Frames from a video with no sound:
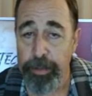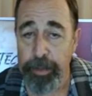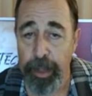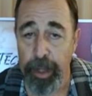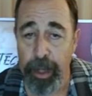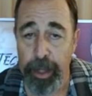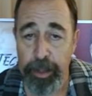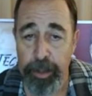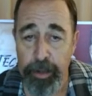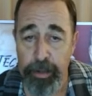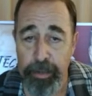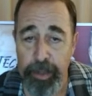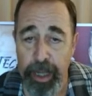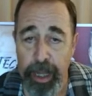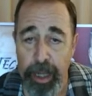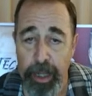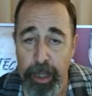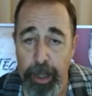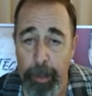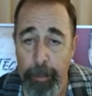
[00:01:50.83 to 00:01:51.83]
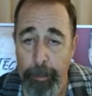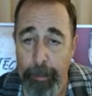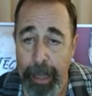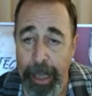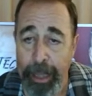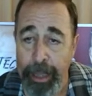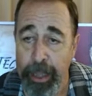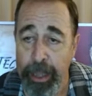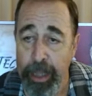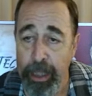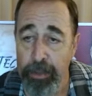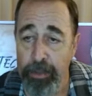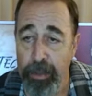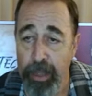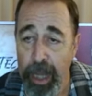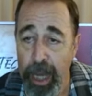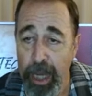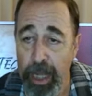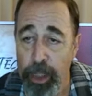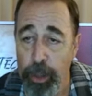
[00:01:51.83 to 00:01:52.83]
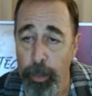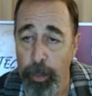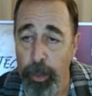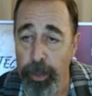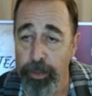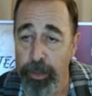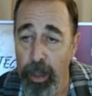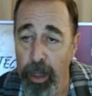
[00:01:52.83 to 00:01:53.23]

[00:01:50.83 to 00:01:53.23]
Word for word: to understand manganese nodules,